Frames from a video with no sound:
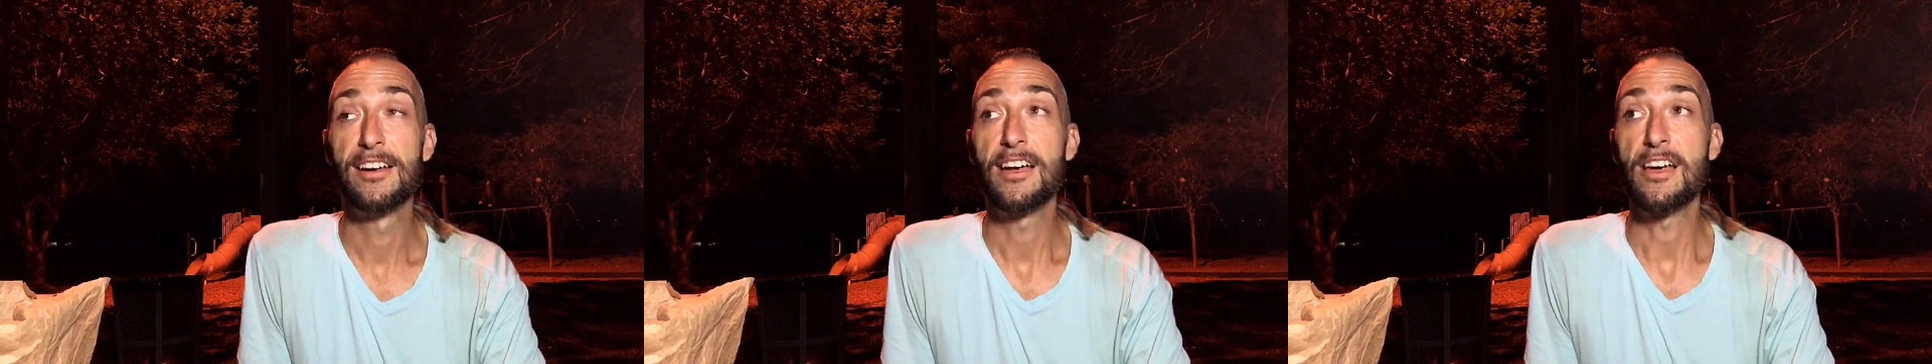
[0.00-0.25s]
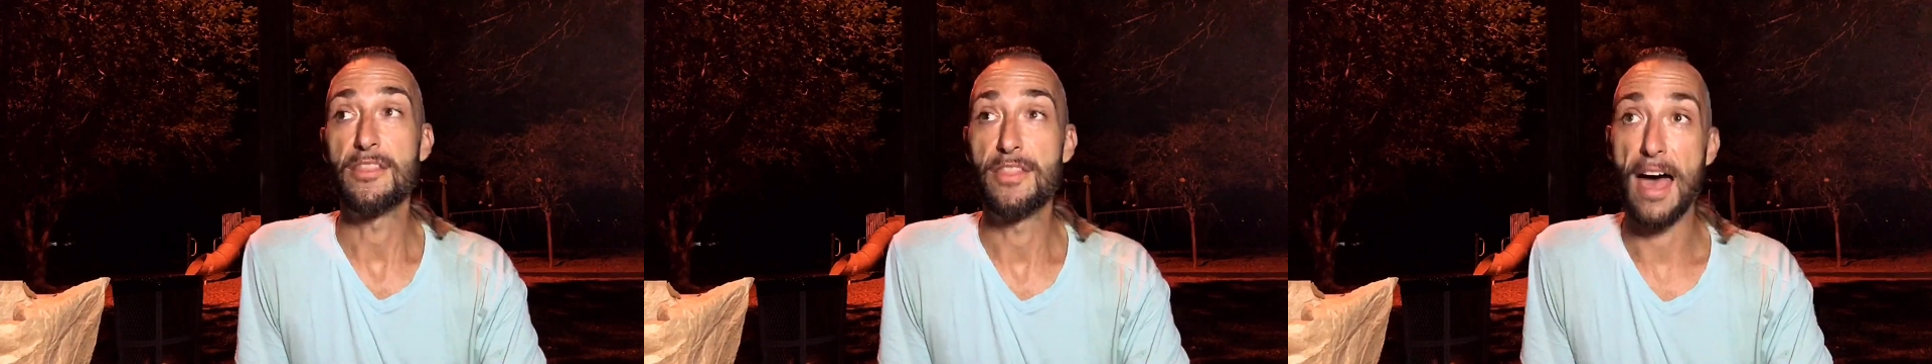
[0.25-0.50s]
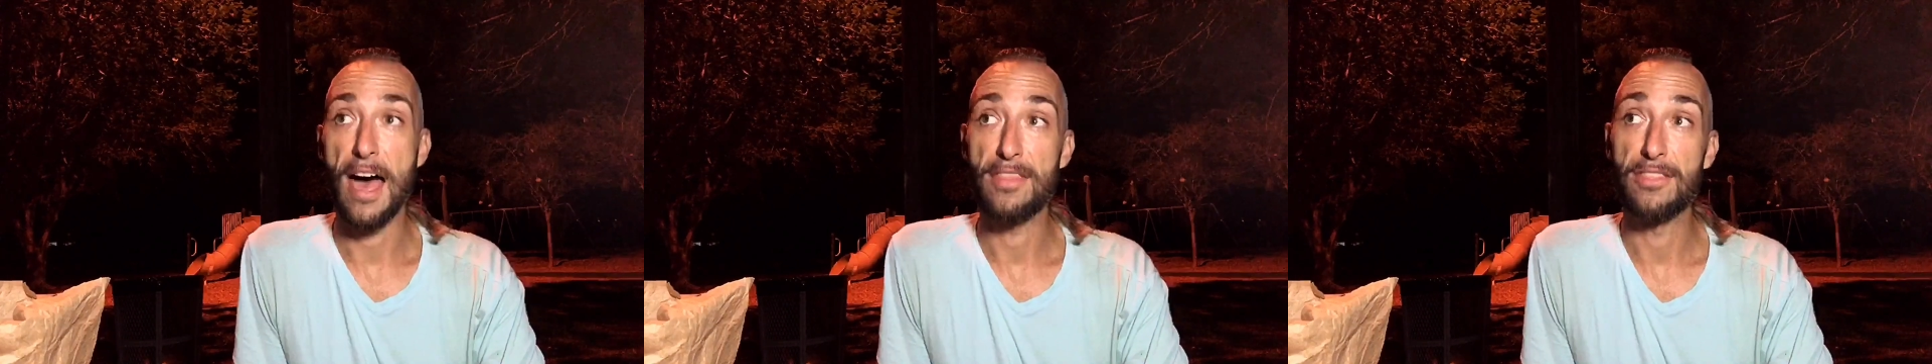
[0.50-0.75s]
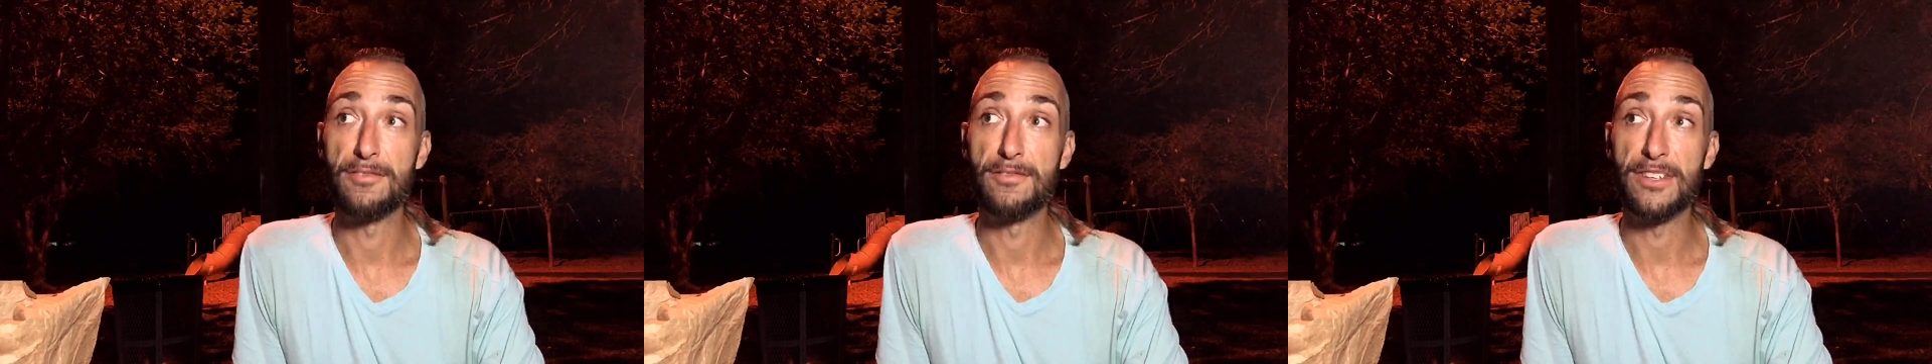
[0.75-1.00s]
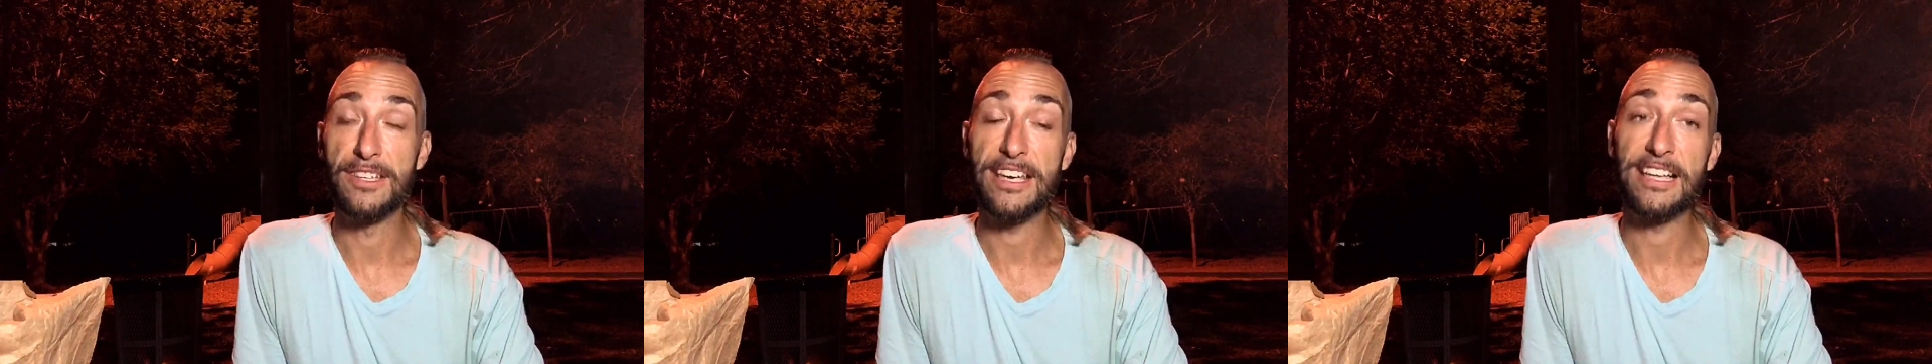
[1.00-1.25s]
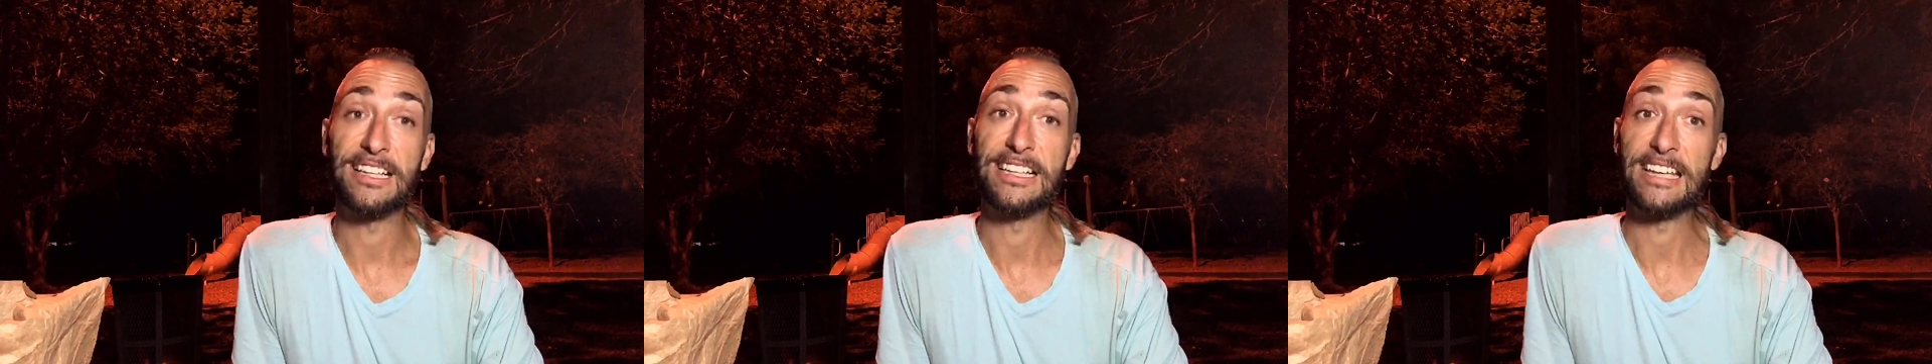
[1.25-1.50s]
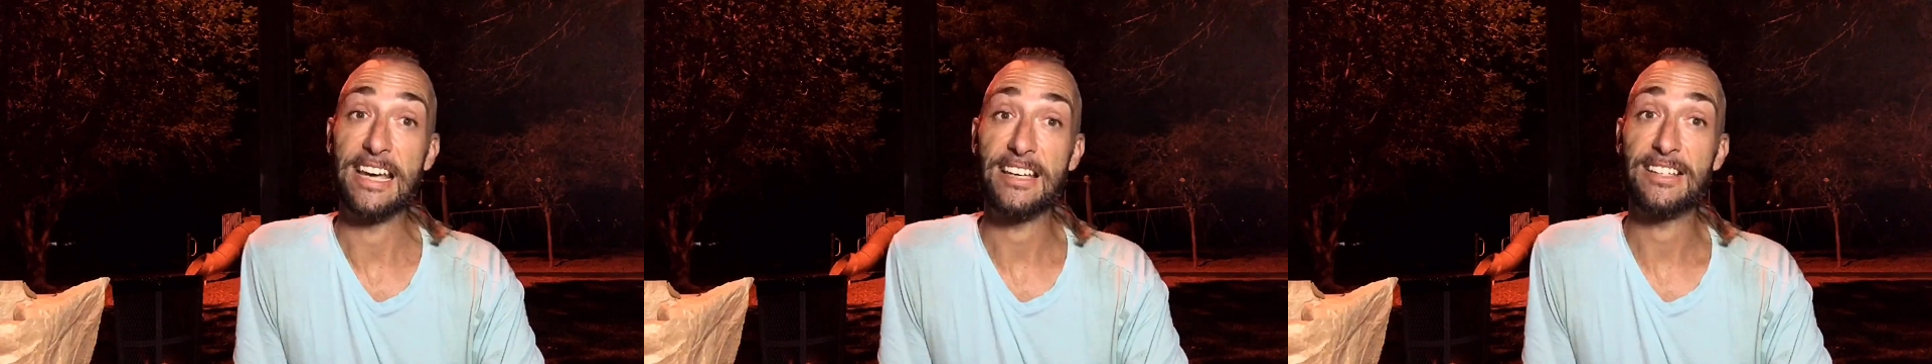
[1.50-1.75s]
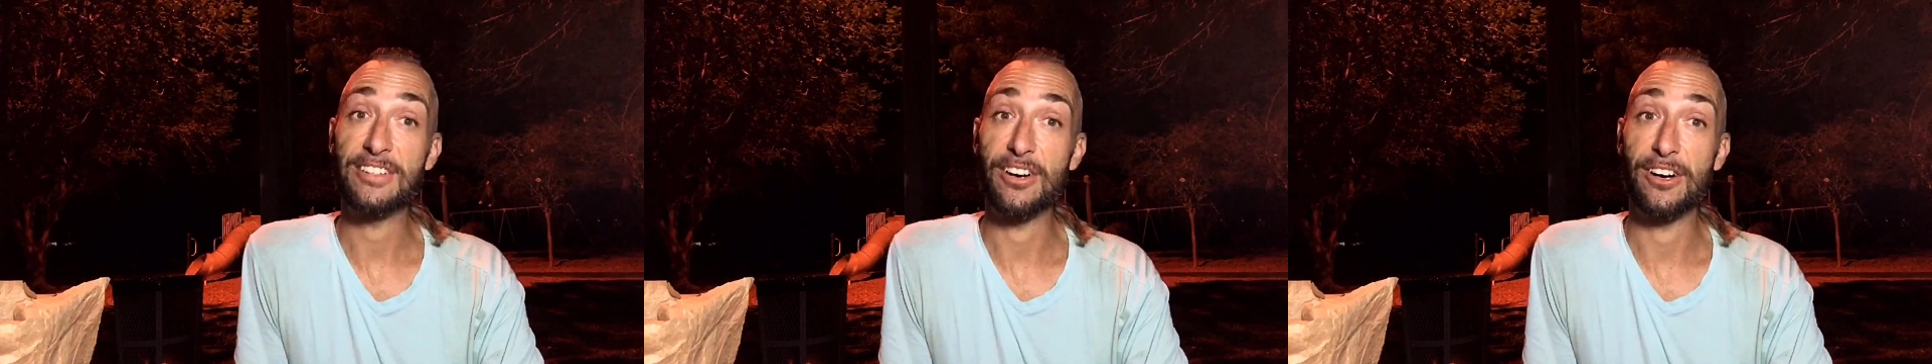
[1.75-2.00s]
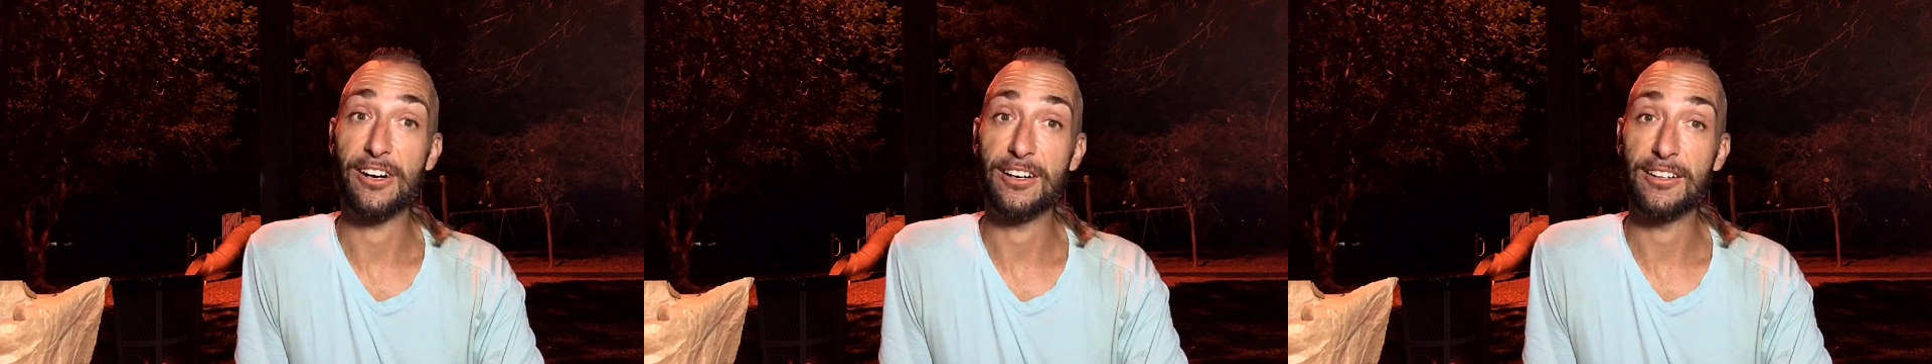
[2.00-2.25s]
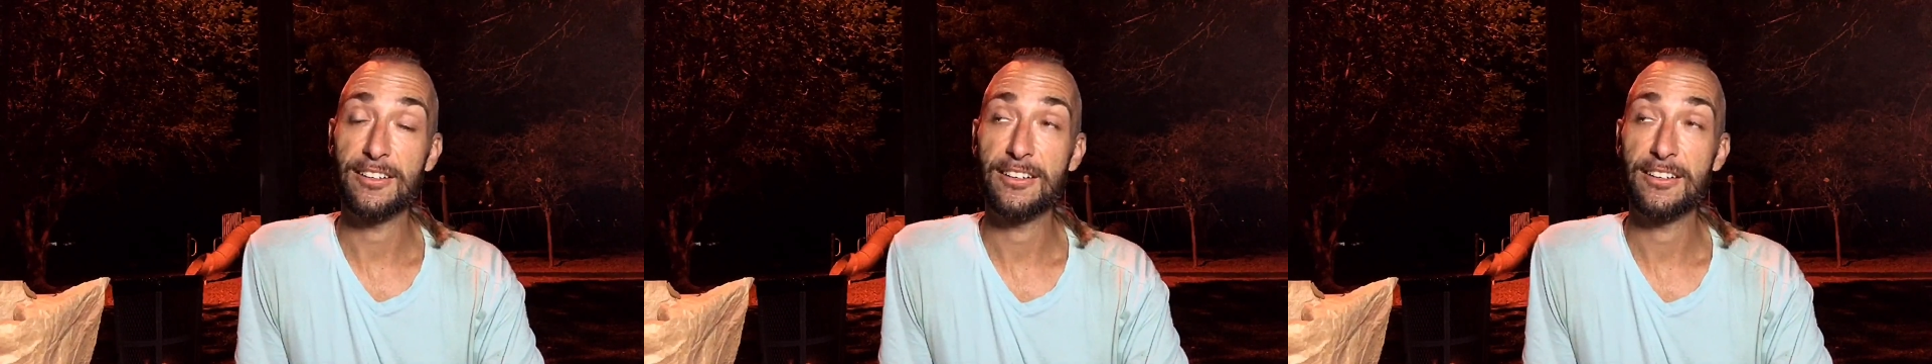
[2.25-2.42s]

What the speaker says: that the VA liaison